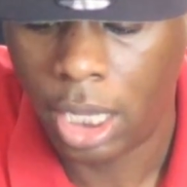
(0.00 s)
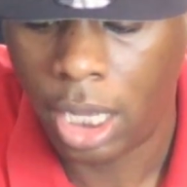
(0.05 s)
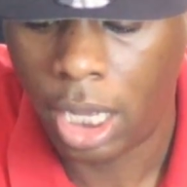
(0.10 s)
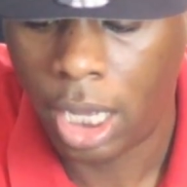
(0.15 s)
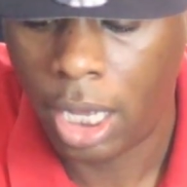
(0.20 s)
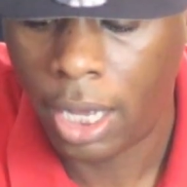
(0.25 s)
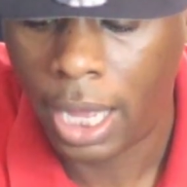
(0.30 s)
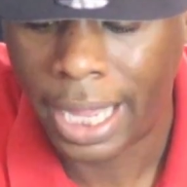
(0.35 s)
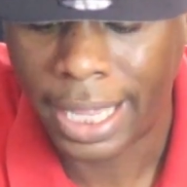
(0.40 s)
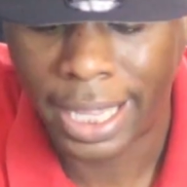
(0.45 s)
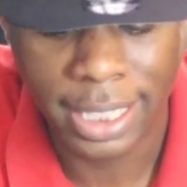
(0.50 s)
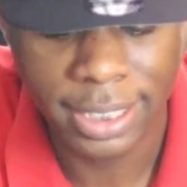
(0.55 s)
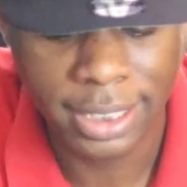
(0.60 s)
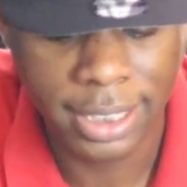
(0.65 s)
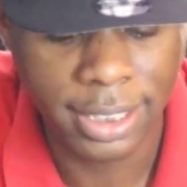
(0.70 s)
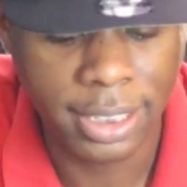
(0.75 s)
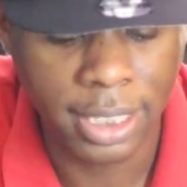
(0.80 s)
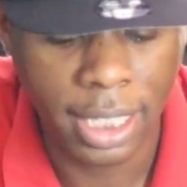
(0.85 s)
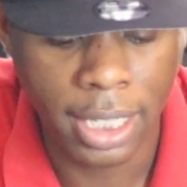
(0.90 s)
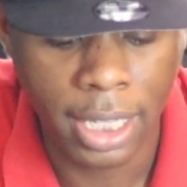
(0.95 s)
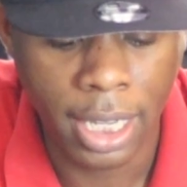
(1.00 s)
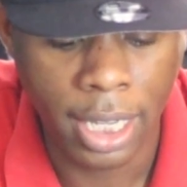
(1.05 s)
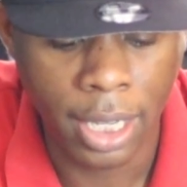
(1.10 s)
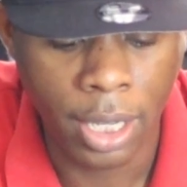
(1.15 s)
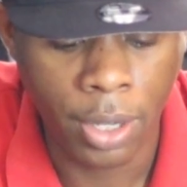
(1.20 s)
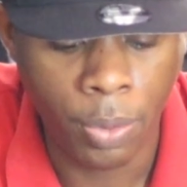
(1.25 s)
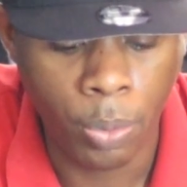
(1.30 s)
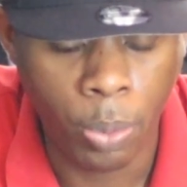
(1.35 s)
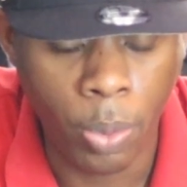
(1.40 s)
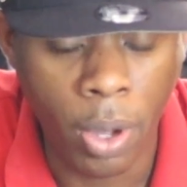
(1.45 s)
I guess it's
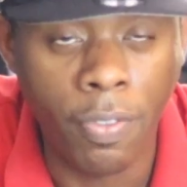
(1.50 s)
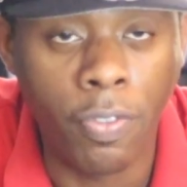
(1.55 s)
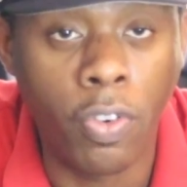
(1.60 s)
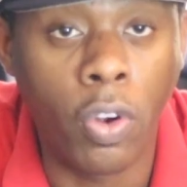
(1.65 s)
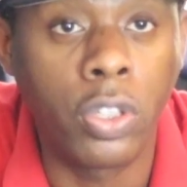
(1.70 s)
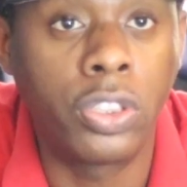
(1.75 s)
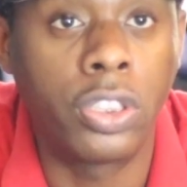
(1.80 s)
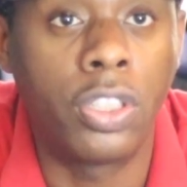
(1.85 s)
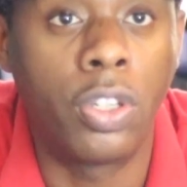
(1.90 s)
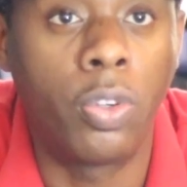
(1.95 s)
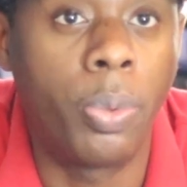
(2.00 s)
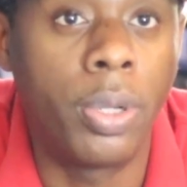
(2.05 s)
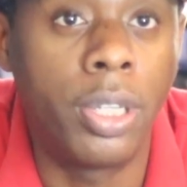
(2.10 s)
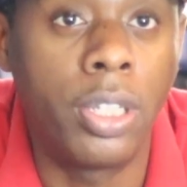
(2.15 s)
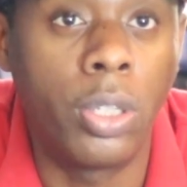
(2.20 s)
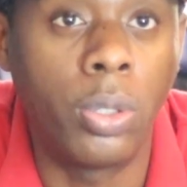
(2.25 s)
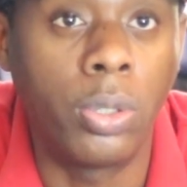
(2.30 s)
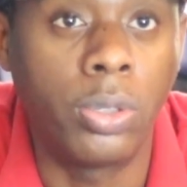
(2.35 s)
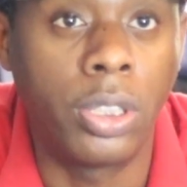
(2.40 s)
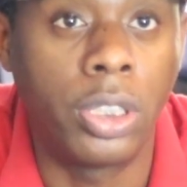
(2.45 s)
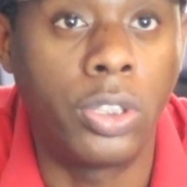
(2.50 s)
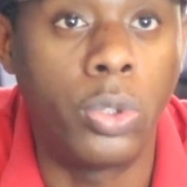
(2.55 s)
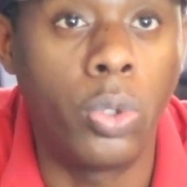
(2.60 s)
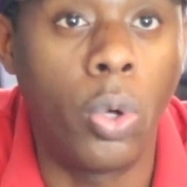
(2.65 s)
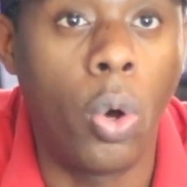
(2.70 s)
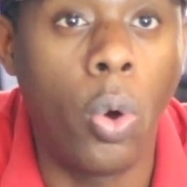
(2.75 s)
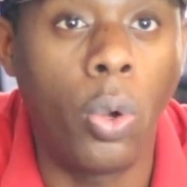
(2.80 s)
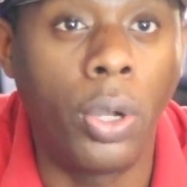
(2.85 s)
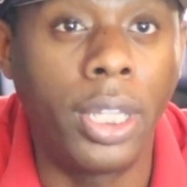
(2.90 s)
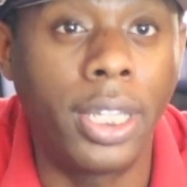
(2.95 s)
a version of Windows that you
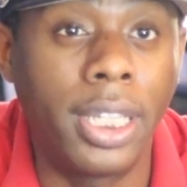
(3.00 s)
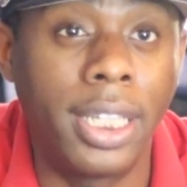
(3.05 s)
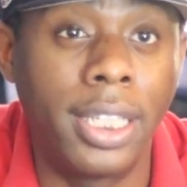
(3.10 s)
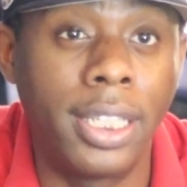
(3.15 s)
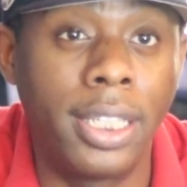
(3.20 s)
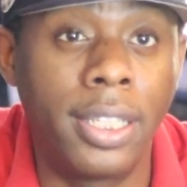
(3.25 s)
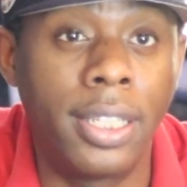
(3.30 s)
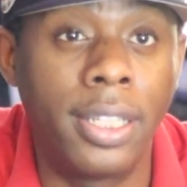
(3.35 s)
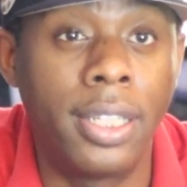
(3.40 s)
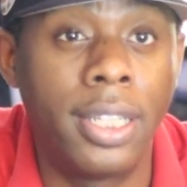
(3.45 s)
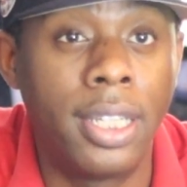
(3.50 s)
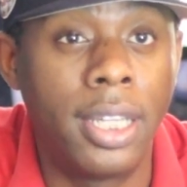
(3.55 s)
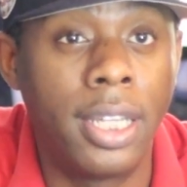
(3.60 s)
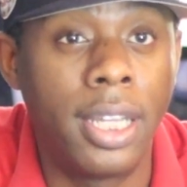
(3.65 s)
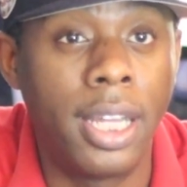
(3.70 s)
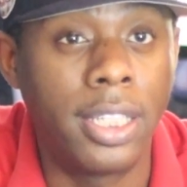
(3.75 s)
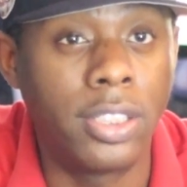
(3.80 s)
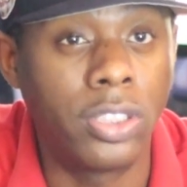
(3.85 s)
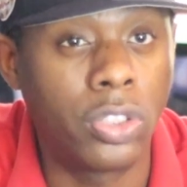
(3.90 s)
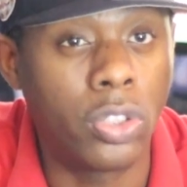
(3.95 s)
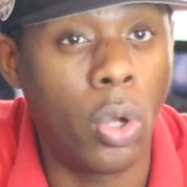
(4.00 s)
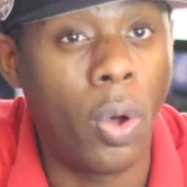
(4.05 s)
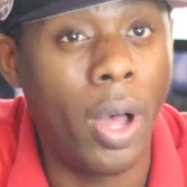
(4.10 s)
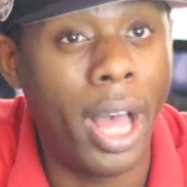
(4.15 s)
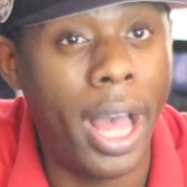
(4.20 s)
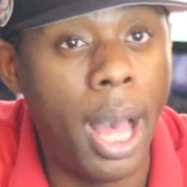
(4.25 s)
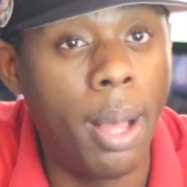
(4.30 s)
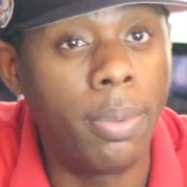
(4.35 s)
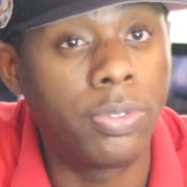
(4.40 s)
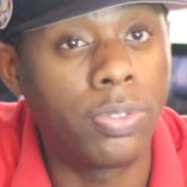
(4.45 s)
only can install
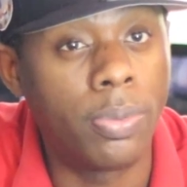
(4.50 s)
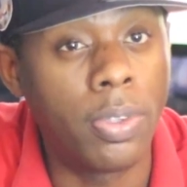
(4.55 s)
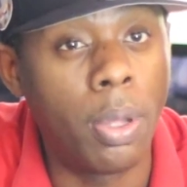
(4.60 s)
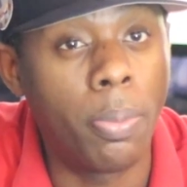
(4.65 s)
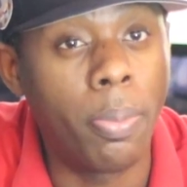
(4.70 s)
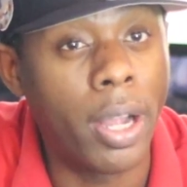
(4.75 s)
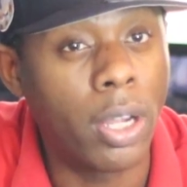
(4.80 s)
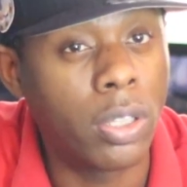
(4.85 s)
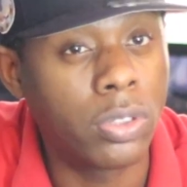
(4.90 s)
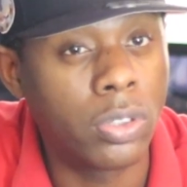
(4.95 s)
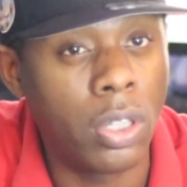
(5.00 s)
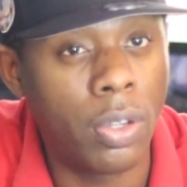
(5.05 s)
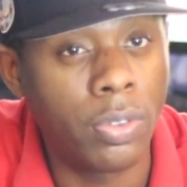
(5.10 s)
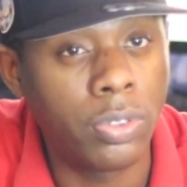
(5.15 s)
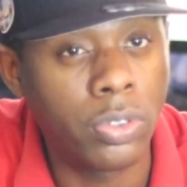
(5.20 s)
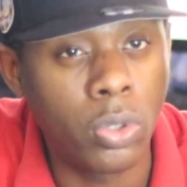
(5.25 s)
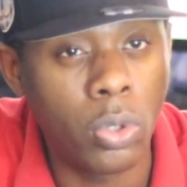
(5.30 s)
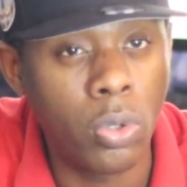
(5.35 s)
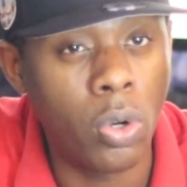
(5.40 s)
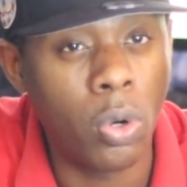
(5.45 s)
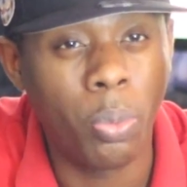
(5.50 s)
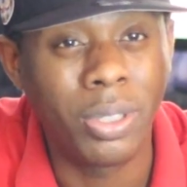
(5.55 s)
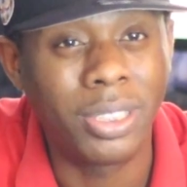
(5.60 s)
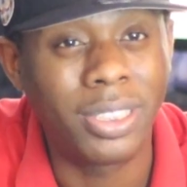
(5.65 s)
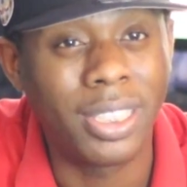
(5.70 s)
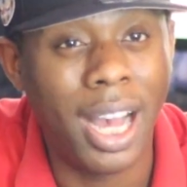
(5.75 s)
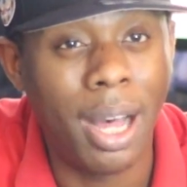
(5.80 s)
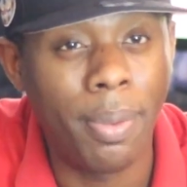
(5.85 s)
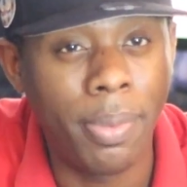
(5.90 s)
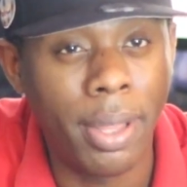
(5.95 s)
apps from the Microsoft Store,
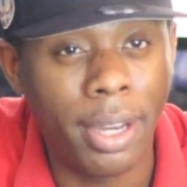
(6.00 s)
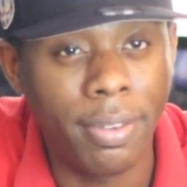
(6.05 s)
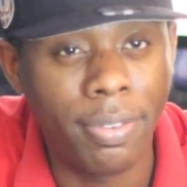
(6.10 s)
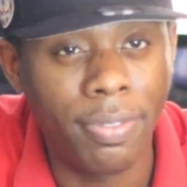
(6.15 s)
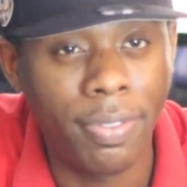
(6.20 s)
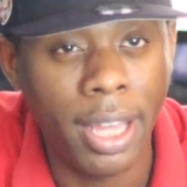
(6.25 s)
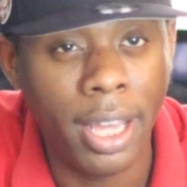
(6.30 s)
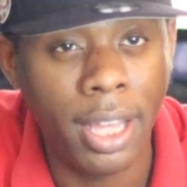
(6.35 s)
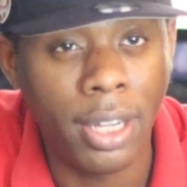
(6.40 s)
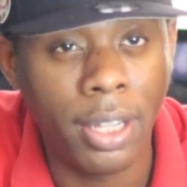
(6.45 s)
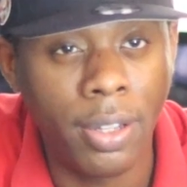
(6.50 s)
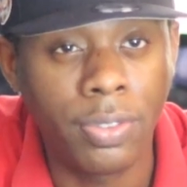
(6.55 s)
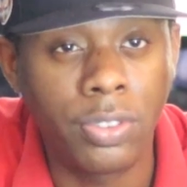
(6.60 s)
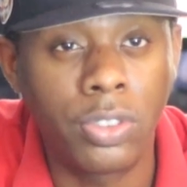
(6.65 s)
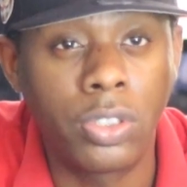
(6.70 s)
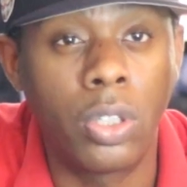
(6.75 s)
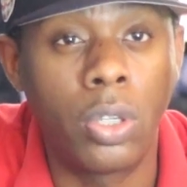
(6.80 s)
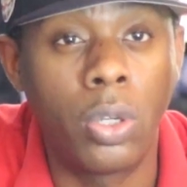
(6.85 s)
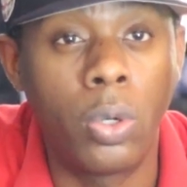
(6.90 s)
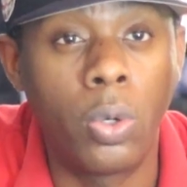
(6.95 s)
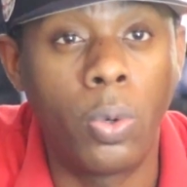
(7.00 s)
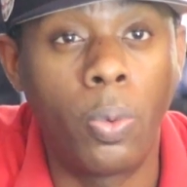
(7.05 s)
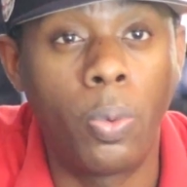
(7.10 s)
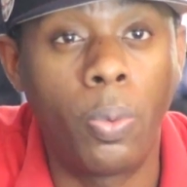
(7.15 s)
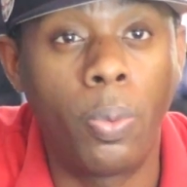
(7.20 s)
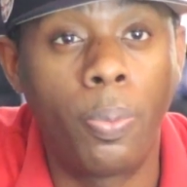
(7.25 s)
which I'm not a fan of, so